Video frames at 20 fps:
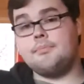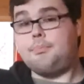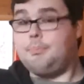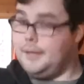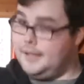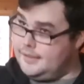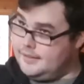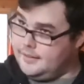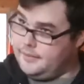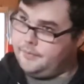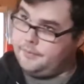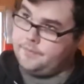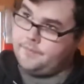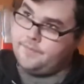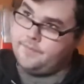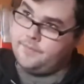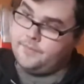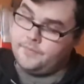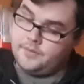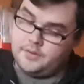bless her,
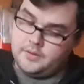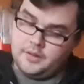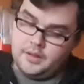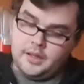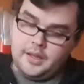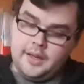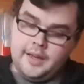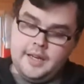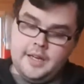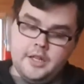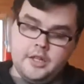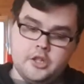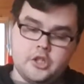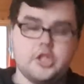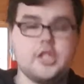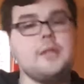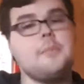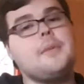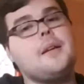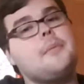
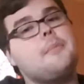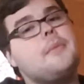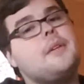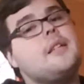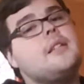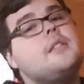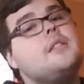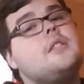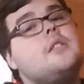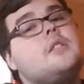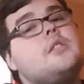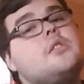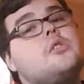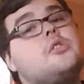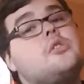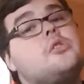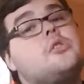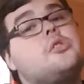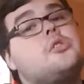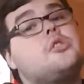she made me
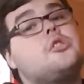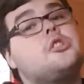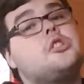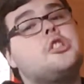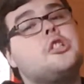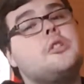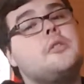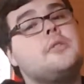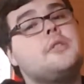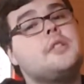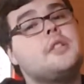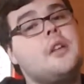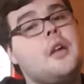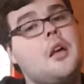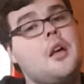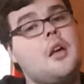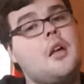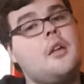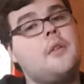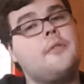2
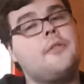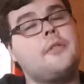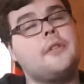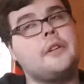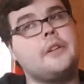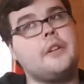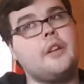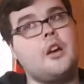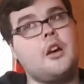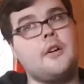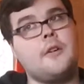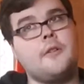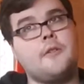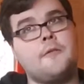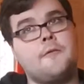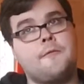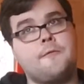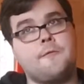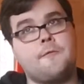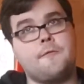scarves
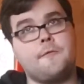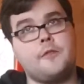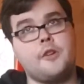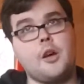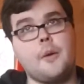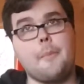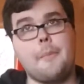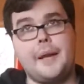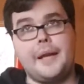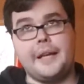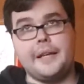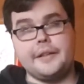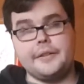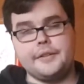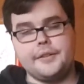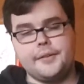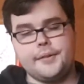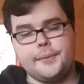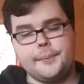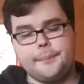of Tom
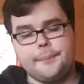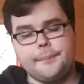Baker's.